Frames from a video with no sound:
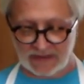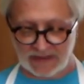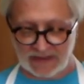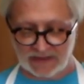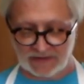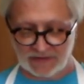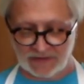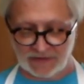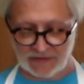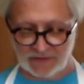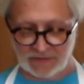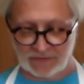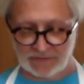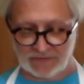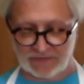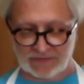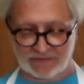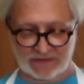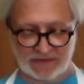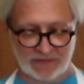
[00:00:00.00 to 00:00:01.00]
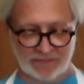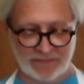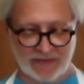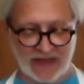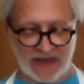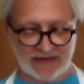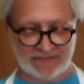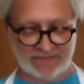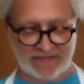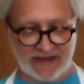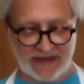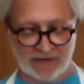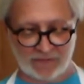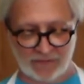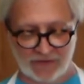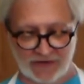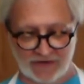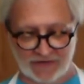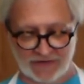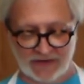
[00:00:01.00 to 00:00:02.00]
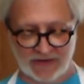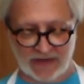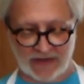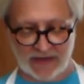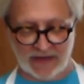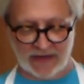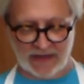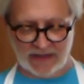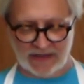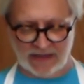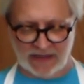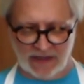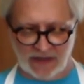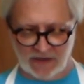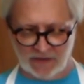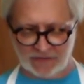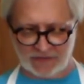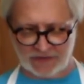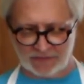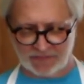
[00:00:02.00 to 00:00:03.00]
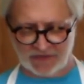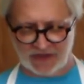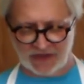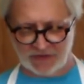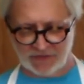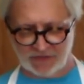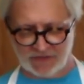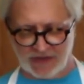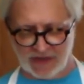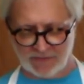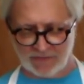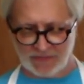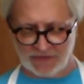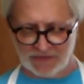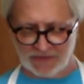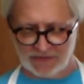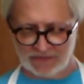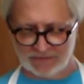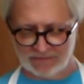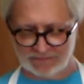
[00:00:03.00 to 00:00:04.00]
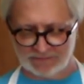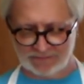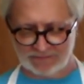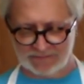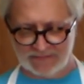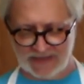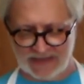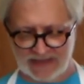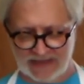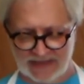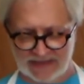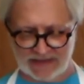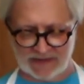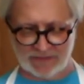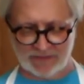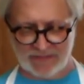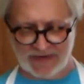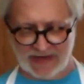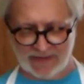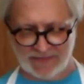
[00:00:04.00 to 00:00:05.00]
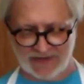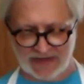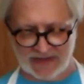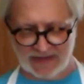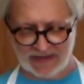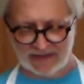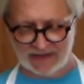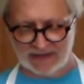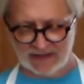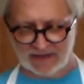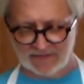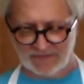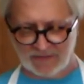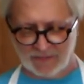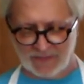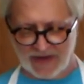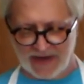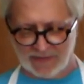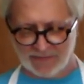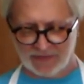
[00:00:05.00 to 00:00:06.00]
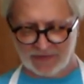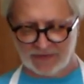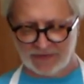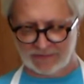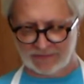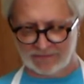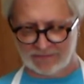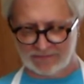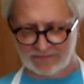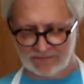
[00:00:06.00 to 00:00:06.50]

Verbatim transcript: and you combine that with, oh, some cucumber and maybe a little of the pepper.